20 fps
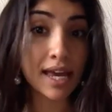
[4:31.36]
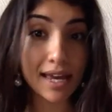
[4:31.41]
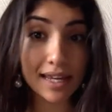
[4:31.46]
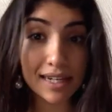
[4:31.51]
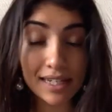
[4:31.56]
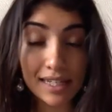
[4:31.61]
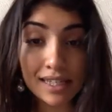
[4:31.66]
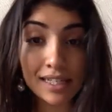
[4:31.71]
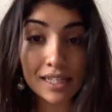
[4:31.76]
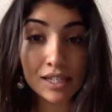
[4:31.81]

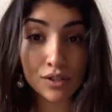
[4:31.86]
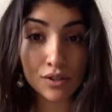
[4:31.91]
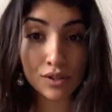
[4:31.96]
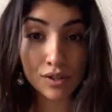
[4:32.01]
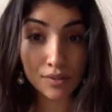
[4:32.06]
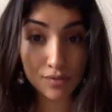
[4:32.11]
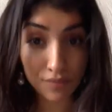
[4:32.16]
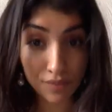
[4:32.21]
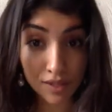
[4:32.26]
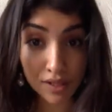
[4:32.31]
anything you
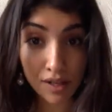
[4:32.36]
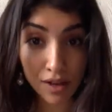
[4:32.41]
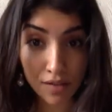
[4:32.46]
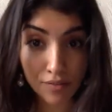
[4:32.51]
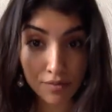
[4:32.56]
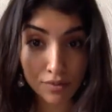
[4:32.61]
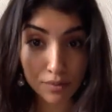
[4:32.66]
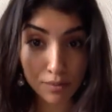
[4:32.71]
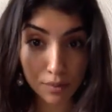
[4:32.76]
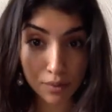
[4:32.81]
feel
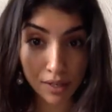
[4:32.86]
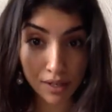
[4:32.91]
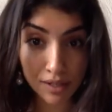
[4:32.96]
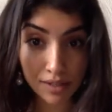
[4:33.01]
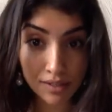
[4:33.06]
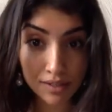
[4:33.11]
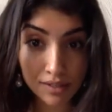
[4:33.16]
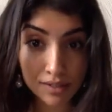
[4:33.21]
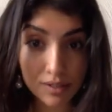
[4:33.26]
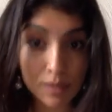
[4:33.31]
comfortable in,
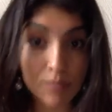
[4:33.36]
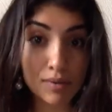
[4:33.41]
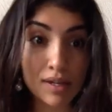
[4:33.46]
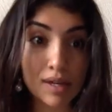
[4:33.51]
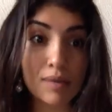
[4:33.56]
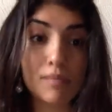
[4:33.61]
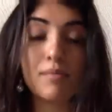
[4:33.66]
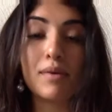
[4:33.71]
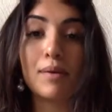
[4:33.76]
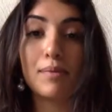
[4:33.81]
something
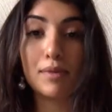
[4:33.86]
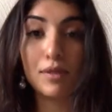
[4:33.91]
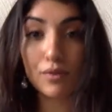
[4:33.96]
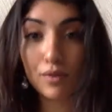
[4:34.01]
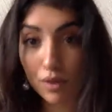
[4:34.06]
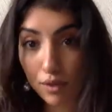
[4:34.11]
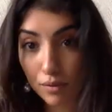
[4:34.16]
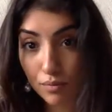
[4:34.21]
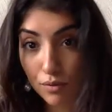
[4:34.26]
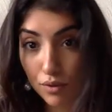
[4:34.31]
that maybe you
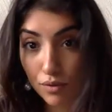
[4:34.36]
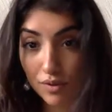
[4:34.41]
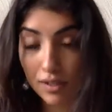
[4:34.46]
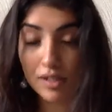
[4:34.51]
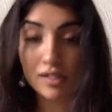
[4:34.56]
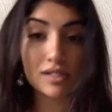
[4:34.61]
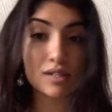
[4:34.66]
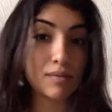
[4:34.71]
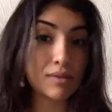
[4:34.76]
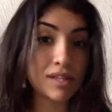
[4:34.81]
can move
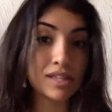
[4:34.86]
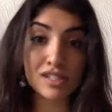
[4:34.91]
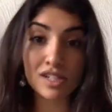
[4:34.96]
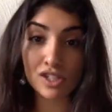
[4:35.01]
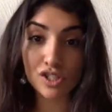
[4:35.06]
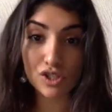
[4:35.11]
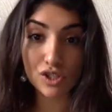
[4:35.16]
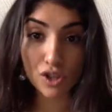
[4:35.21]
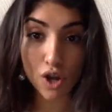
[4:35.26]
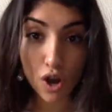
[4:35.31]
in, something that
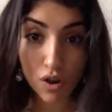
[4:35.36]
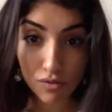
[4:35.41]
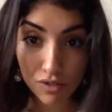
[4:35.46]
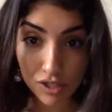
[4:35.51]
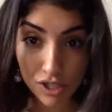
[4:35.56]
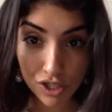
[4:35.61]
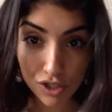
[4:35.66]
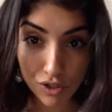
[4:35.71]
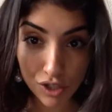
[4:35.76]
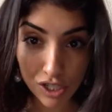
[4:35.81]
does not
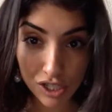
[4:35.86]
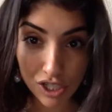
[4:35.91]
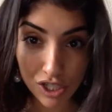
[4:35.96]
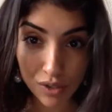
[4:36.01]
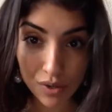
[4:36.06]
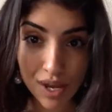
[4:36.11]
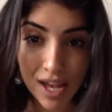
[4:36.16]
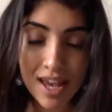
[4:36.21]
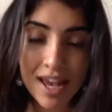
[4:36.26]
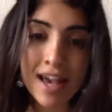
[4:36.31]
restrict you,
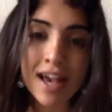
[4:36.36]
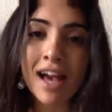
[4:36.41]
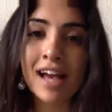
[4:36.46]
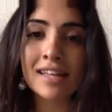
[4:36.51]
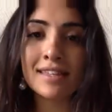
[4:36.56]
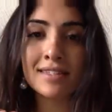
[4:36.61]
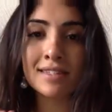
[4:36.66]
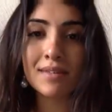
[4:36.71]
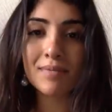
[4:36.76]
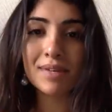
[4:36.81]

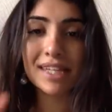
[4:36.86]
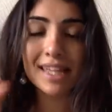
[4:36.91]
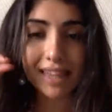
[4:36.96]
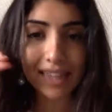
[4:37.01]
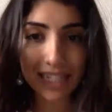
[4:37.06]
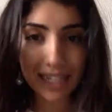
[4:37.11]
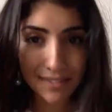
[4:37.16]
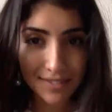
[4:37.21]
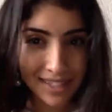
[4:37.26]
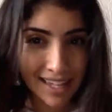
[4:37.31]
and something that
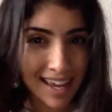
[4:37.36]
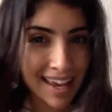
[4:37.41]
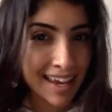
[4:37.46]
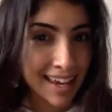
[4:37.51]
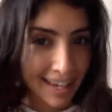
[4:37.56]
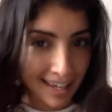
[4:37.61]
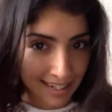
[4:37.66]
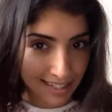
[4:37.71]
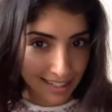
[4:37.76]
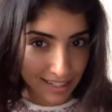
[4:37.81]
leaves a
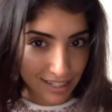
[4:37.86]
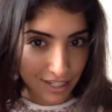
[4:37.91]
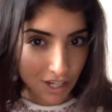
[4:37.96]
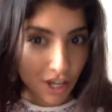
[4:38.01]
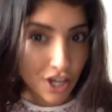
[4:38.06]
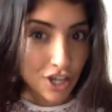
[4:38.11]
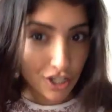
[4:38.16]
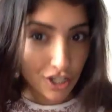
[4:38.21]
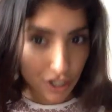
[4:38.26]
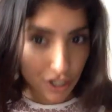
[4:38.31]
hint
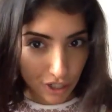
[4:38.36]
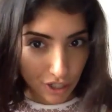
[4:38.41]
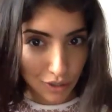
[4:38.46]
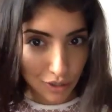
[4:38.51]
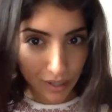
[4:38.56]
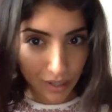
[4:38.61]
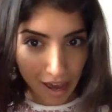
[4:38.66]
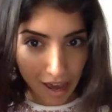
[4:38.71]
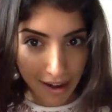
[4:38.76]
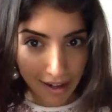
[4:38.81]
to
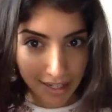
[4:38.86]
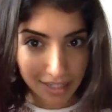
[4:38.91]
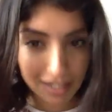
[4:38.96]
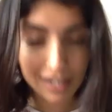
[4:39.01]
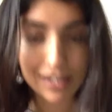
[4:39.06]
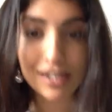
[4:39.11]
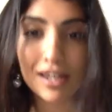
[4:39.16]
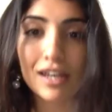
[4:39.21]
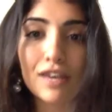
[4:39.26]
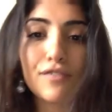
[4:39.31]
your
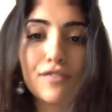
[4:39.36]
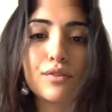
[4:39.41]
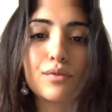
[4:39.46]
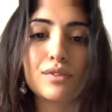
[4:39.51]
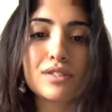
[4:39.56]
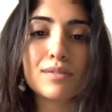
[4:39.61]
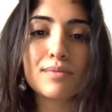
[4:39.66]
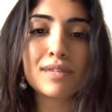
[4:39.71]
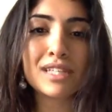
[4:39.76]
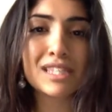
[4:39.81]
character. Now, if you
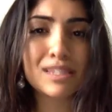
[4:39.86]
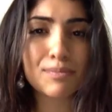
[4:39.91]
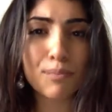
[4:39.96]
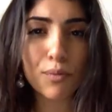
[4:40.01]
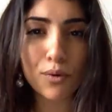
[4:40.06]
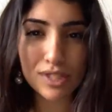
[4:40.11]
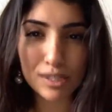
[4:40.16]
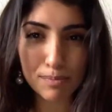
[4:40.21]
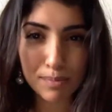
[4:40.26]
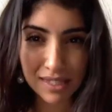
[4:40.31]
want something
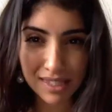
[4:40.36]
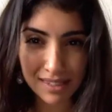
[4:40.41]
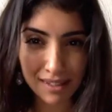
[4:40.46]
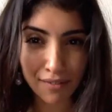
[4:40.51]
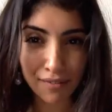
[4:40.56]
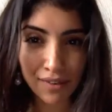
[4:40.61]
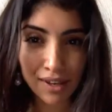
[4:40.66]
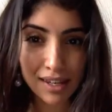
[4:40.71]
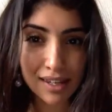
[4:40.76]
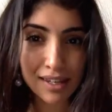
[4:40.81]
more
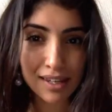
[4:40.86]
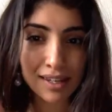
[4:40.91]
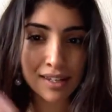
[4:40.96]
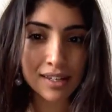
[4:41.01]
specific,